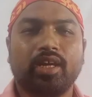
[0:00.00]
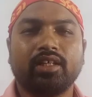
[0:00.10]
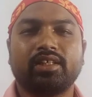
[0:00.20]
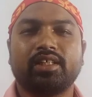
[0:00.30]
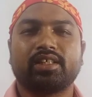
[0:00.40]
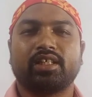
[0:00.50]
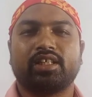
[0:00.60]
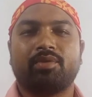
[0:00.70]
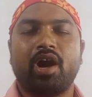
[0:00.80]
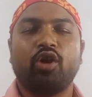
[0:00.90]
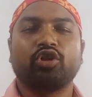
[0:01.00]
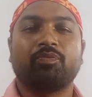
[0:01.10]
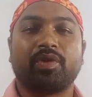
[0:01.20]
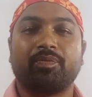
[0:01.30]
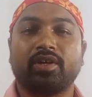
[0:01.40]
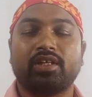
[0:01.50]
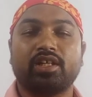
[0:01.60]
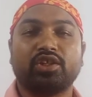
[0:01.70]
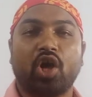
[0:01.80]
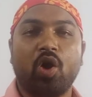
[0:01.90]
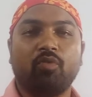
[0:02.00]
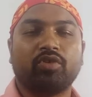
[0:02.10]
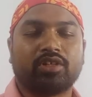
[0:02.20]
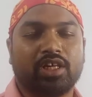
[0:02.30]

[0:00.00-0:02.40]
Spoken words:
let us discuss about the properties of